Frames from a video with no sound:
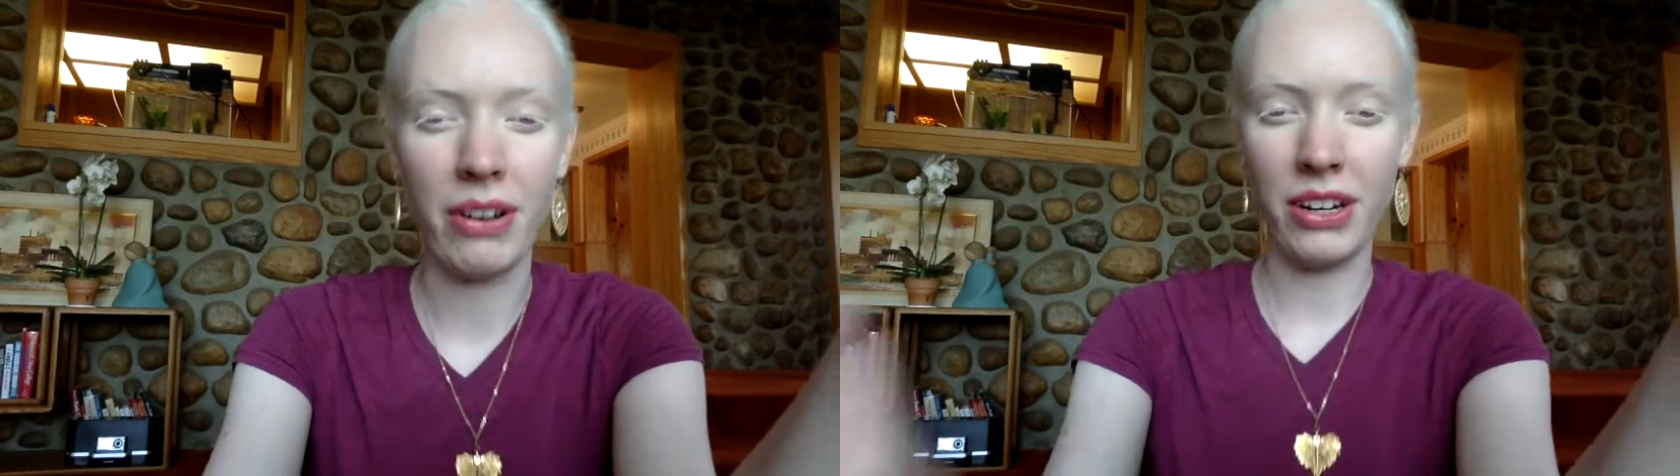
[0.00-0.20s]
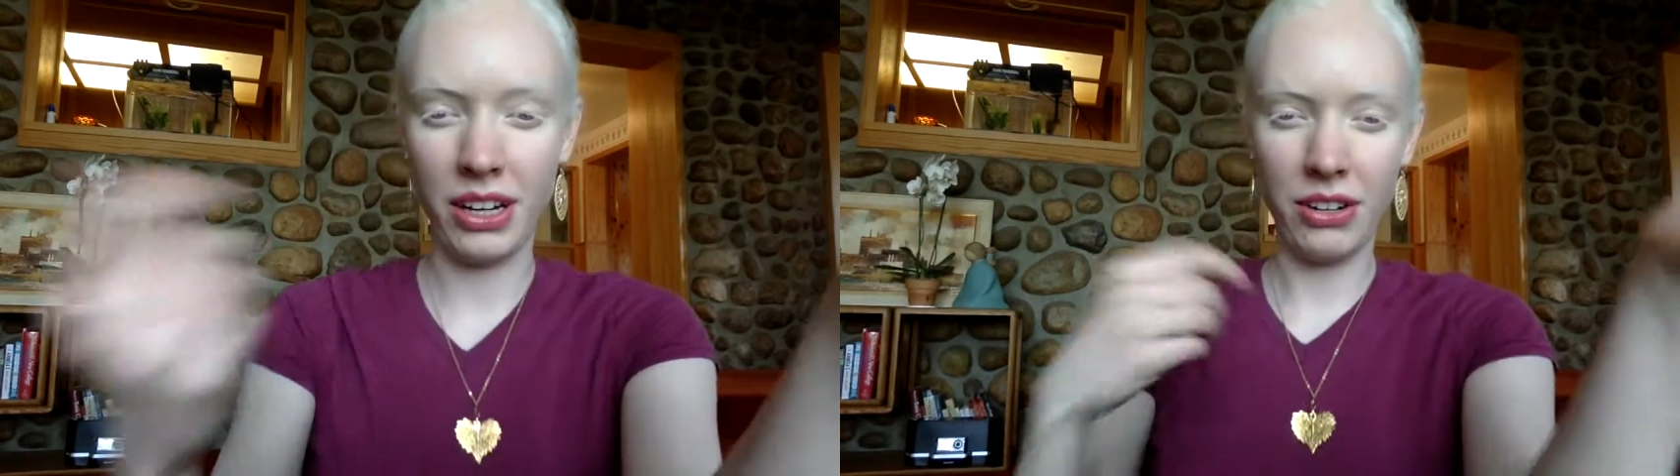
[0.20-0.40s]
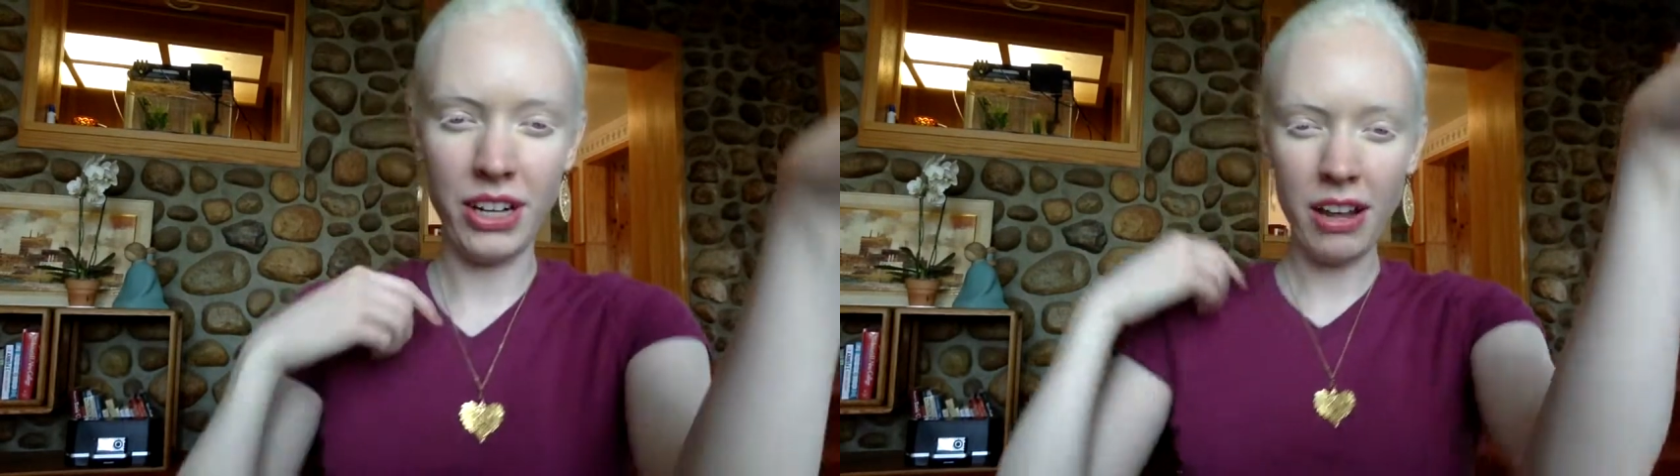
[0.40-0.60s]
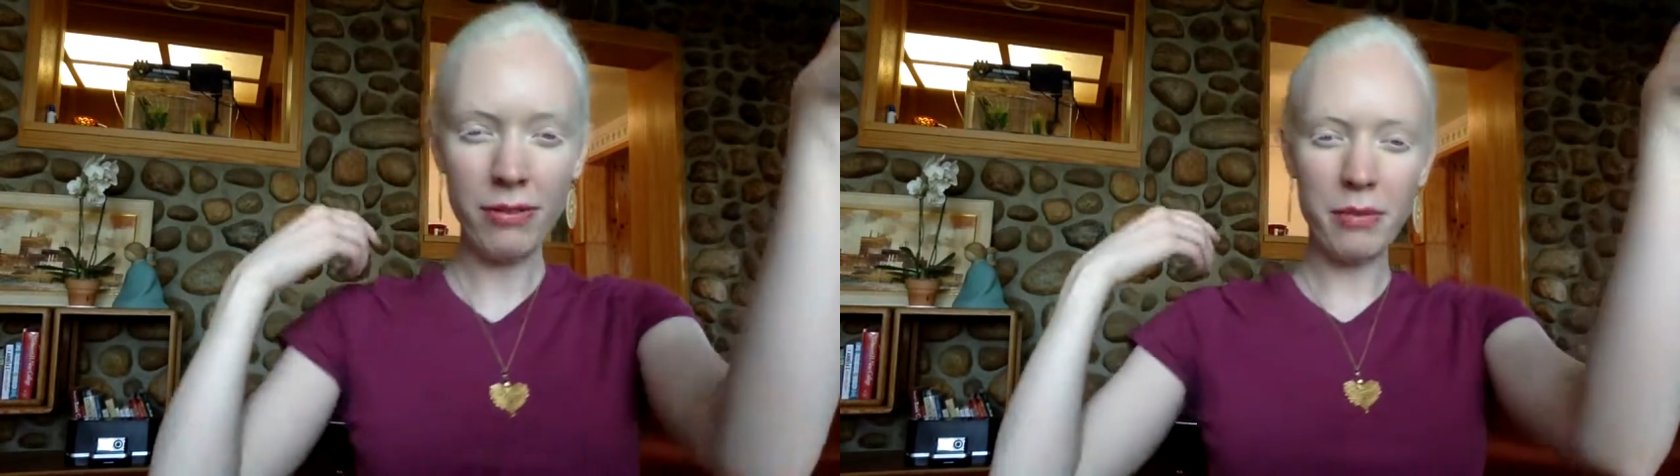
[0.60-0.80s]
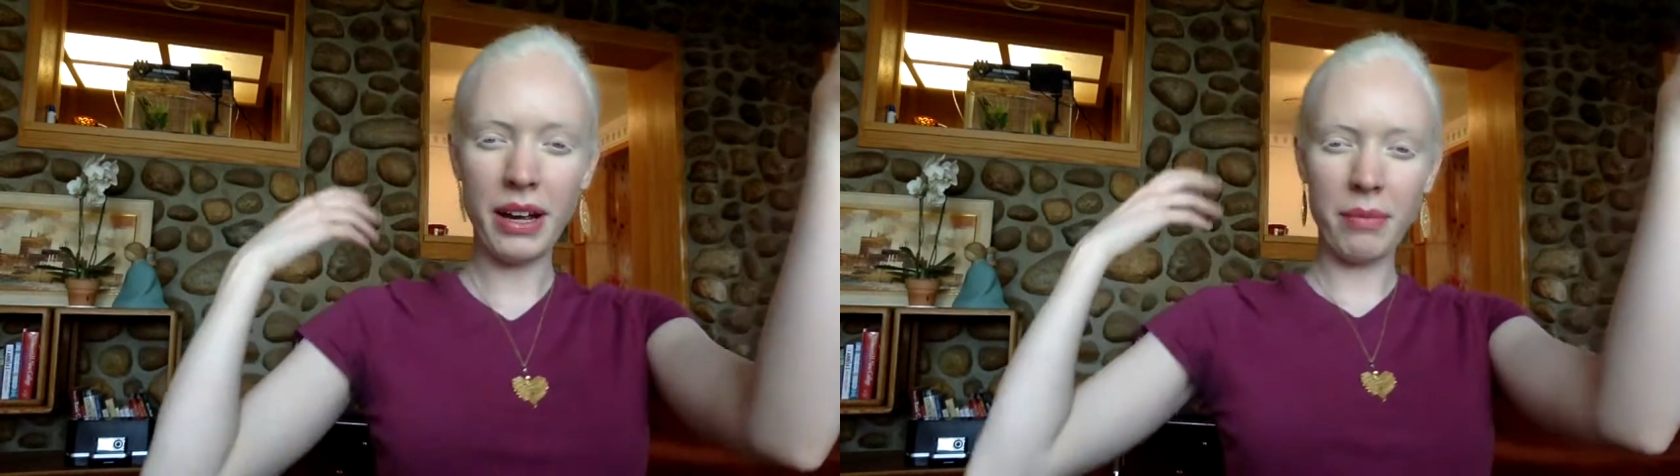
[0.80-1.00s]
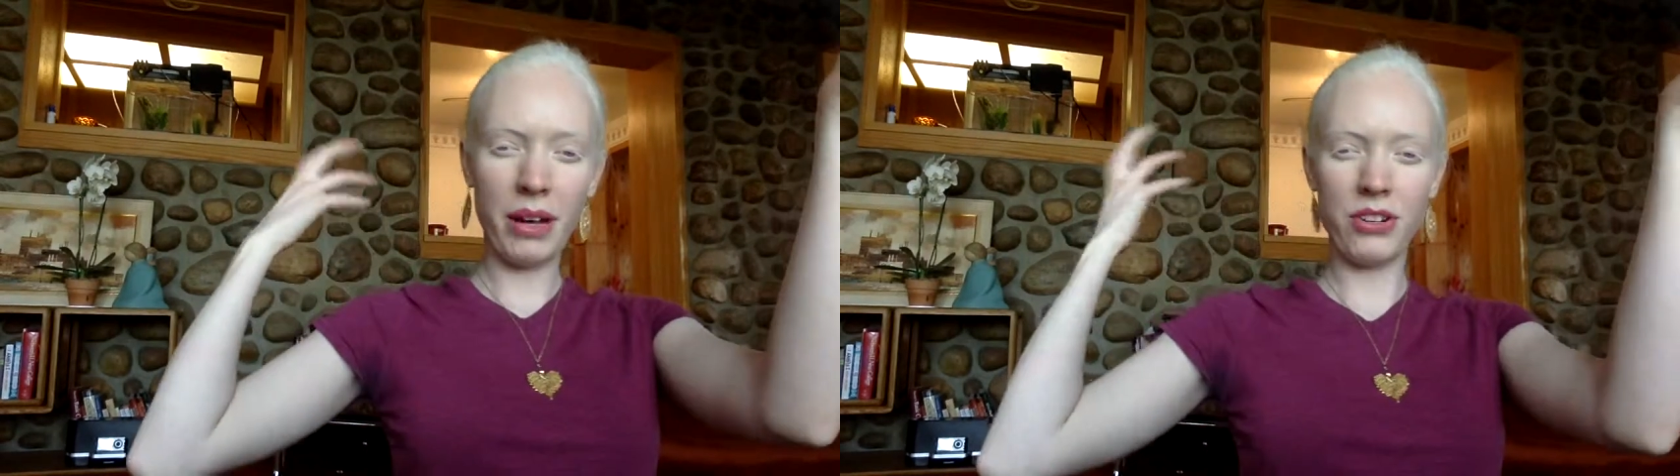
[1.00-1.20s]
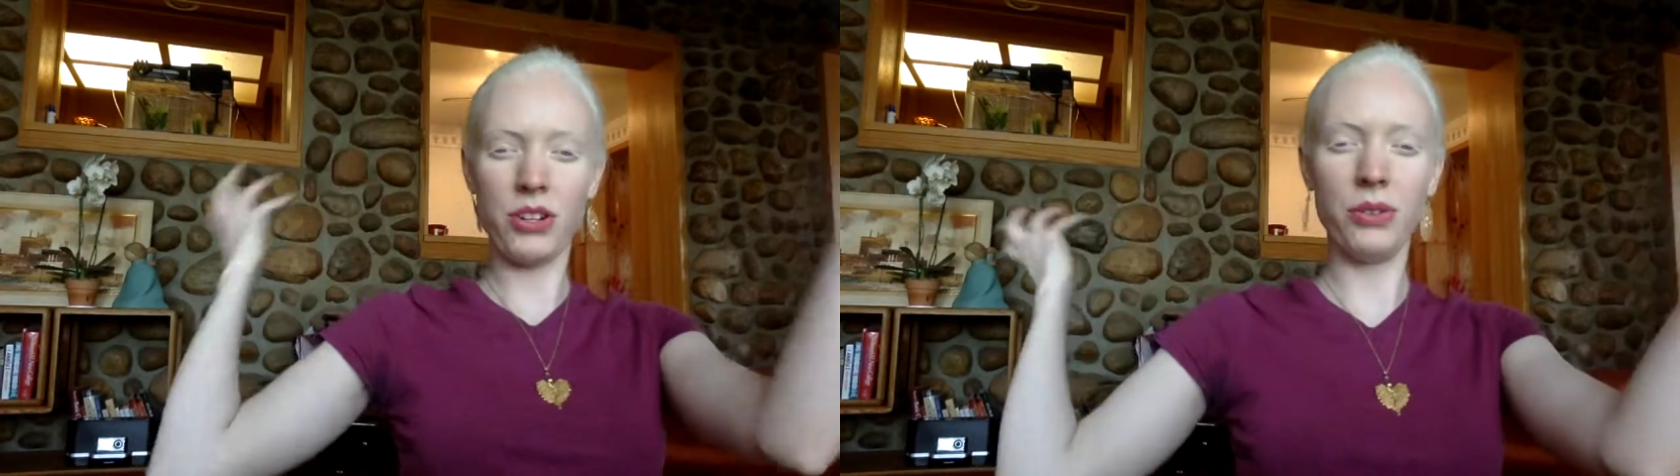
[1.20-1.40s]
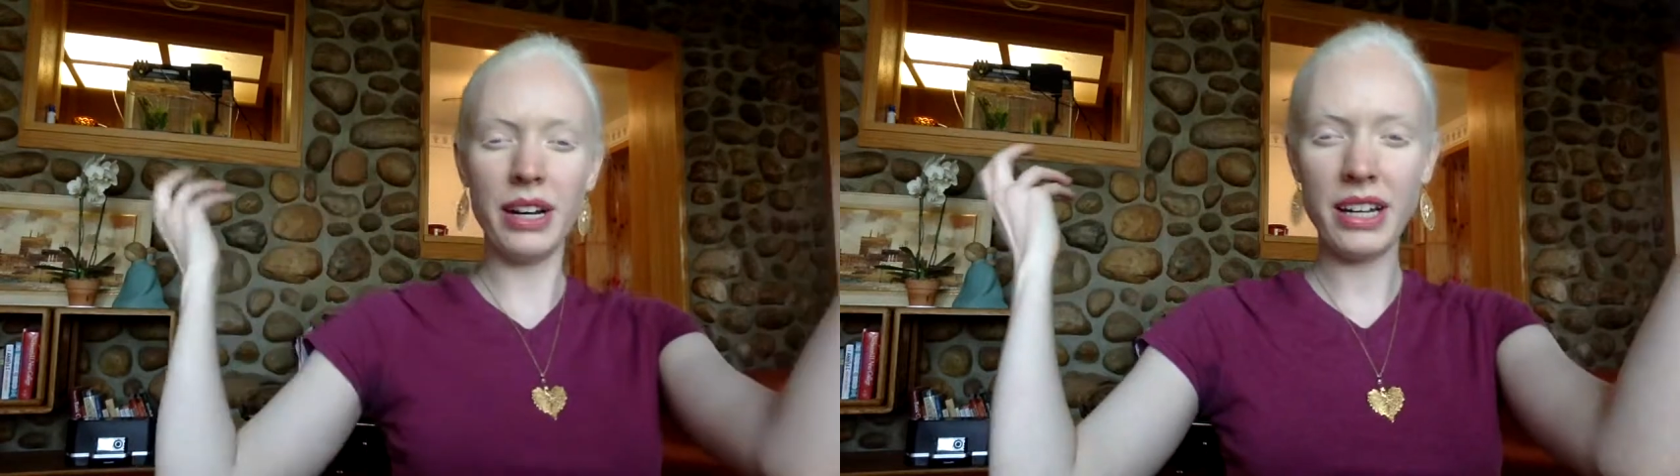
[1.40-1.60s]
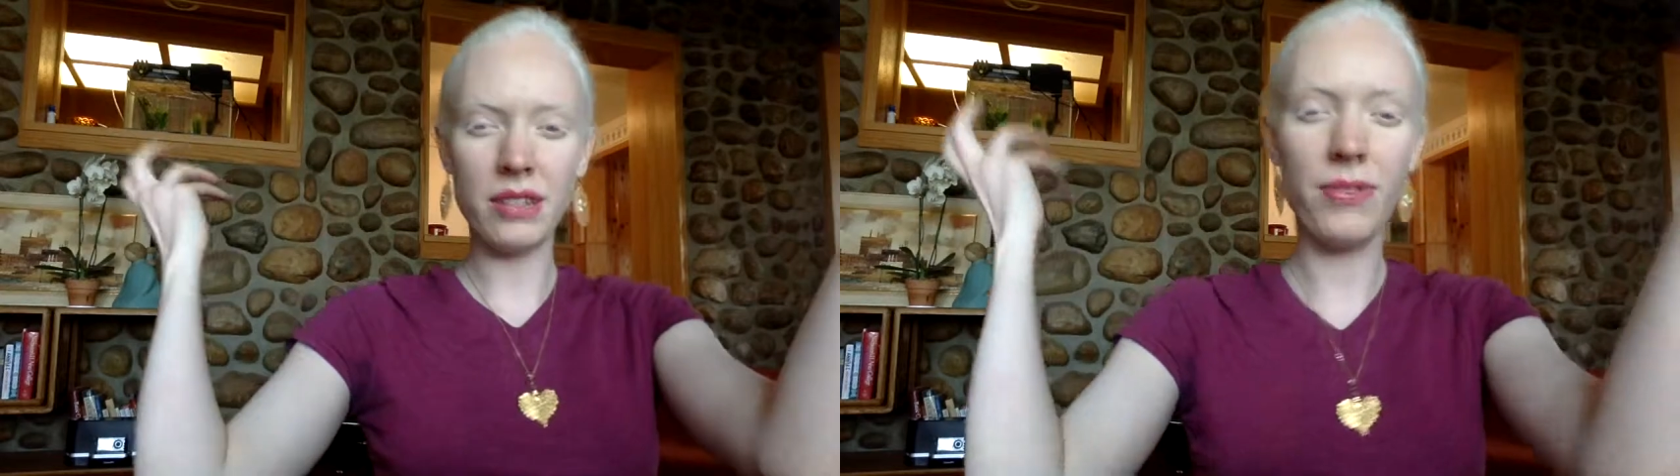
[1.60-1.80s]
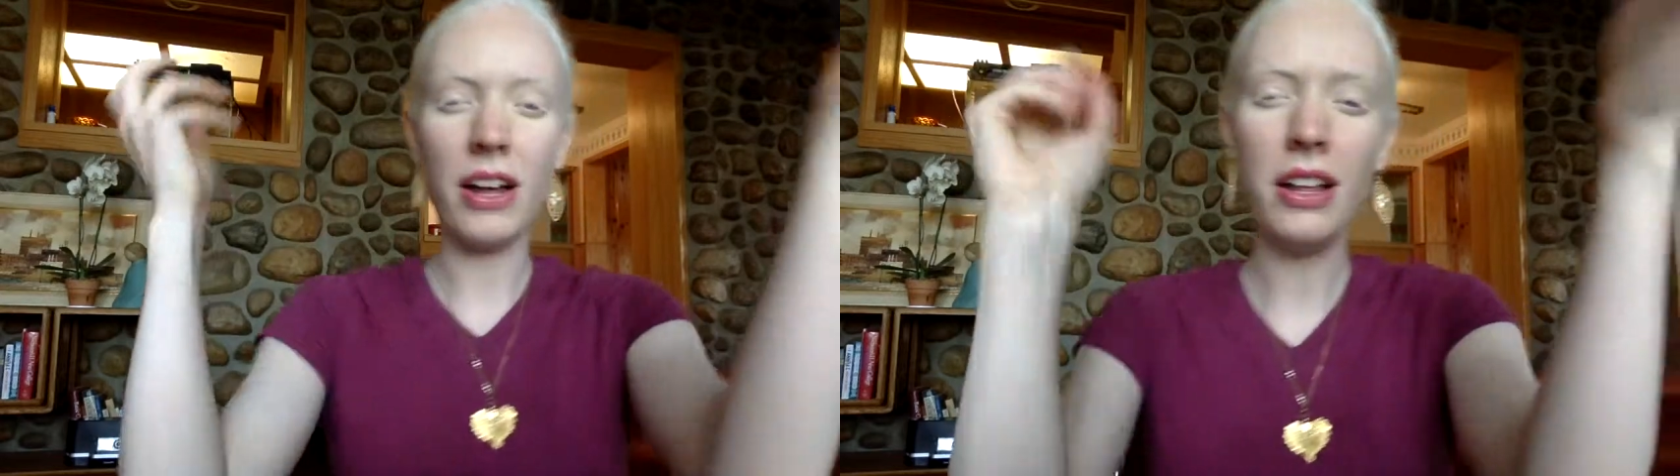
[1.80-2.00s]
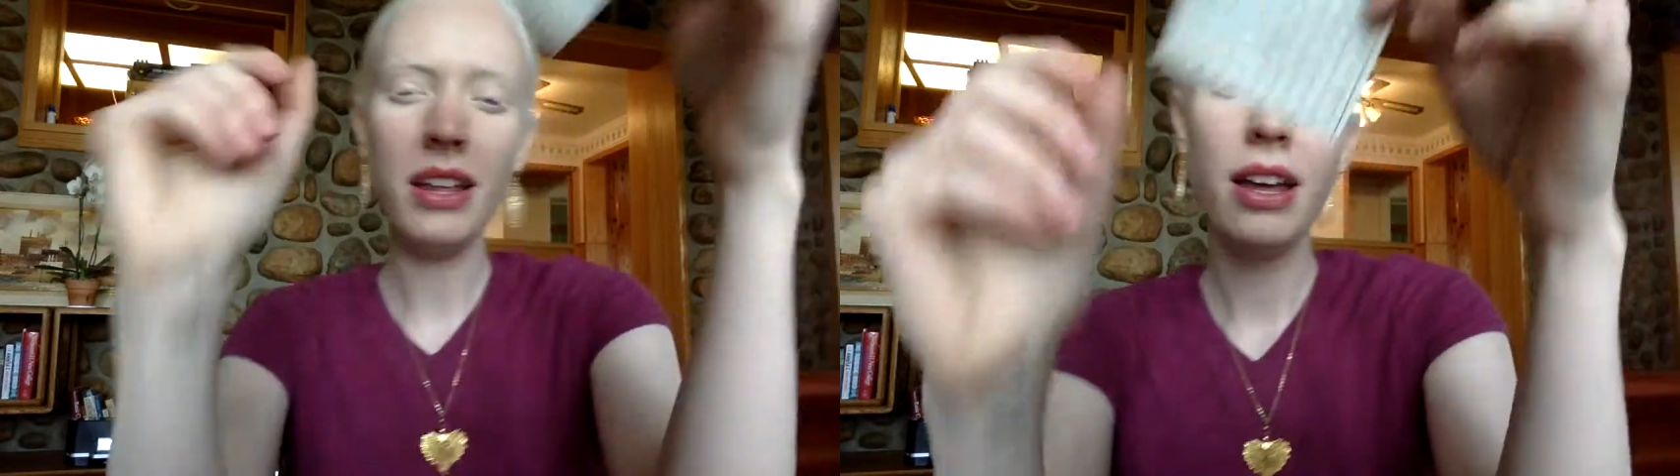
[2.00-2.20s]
Can you tell from my jewelry it's fall?